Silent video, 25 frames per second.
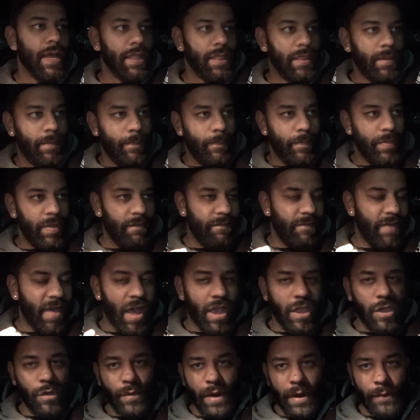the, the
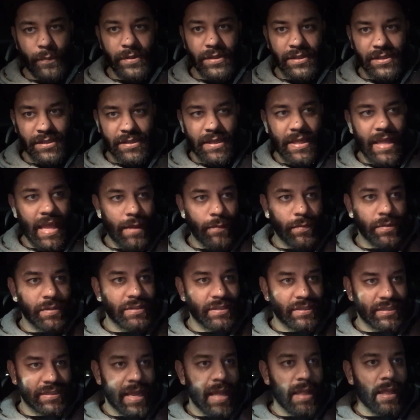value I would they would
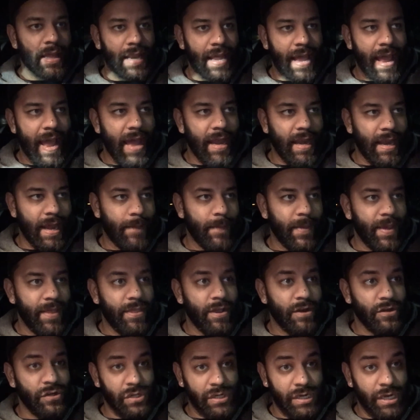sell it at. I mean,
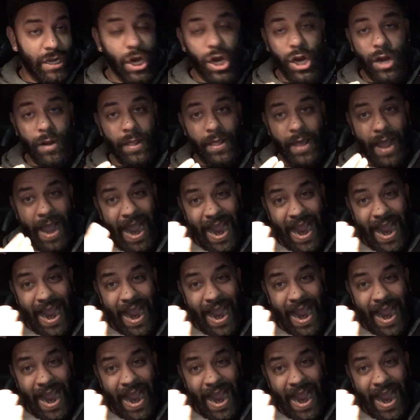they're they're gonna.